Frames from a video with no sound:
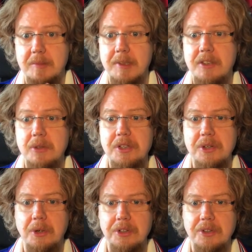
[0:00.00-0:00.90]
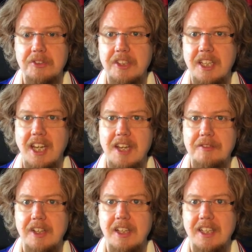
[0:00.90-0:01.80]
But you you, see they have
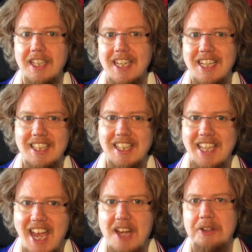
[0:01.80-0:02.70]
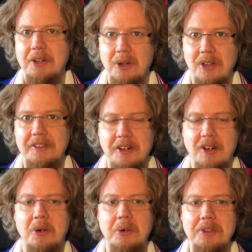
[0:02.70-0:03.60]
a they cannot hold their
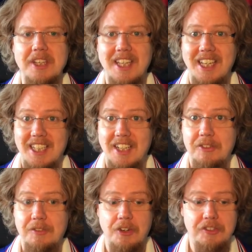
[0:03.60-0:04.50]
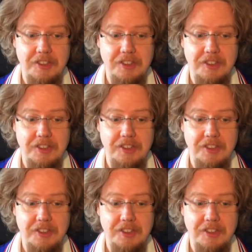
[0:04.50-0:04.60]
own against France.